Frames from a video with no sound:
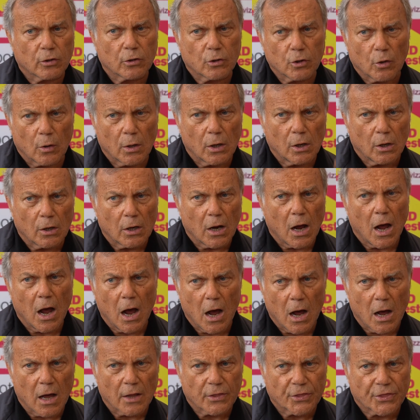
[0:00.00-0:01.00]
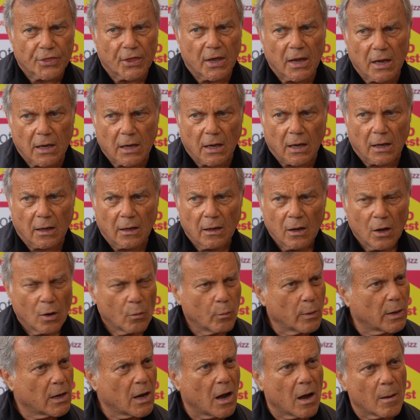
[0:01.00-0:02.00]
do a lot of hard thinking.
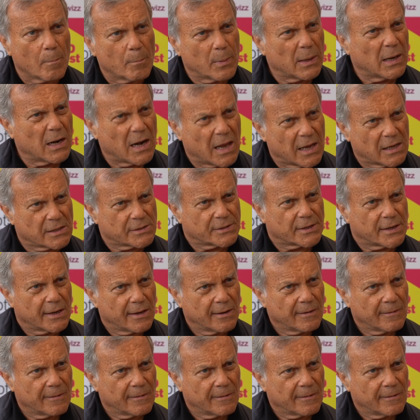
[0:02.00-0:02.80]
We can't be lazy.